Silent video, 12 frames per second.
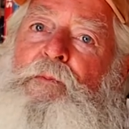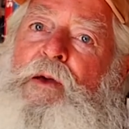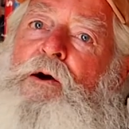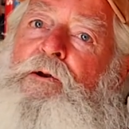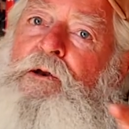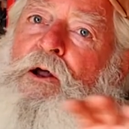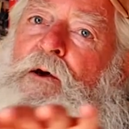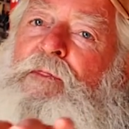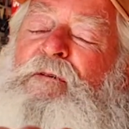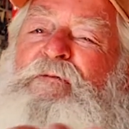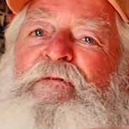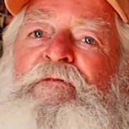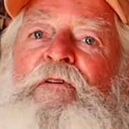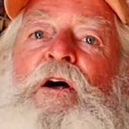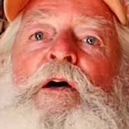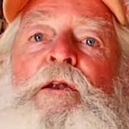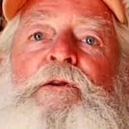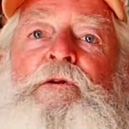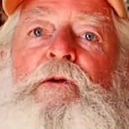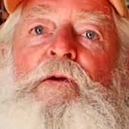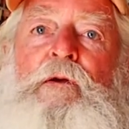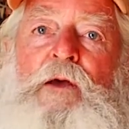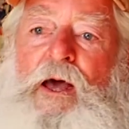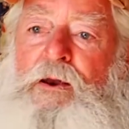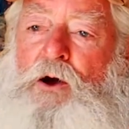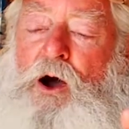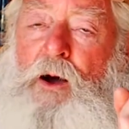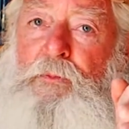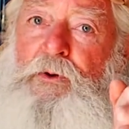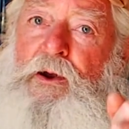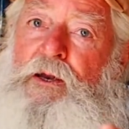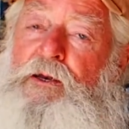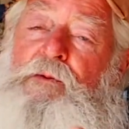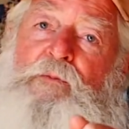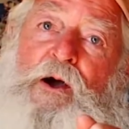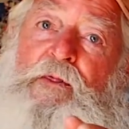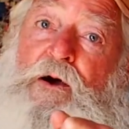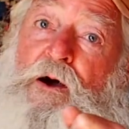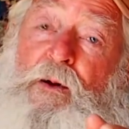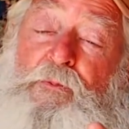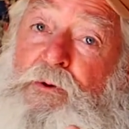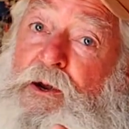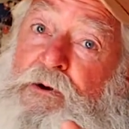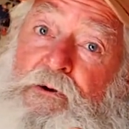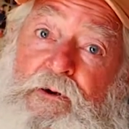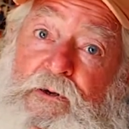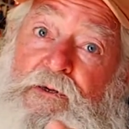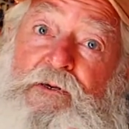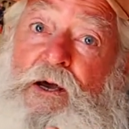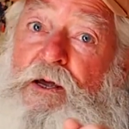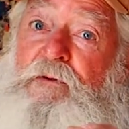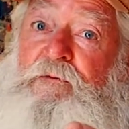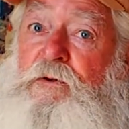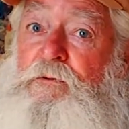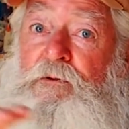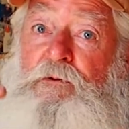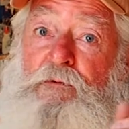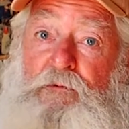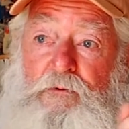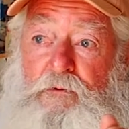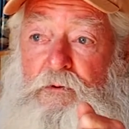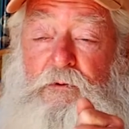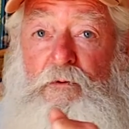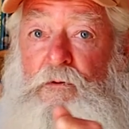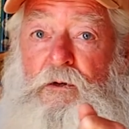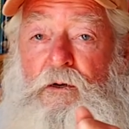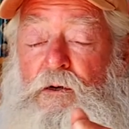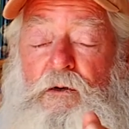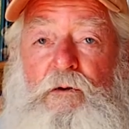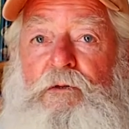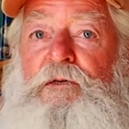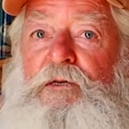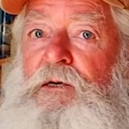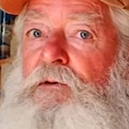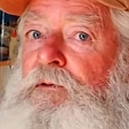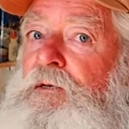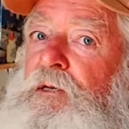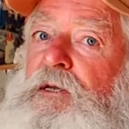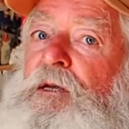mounted on the front and operated by the operator inside of a little uh, single seat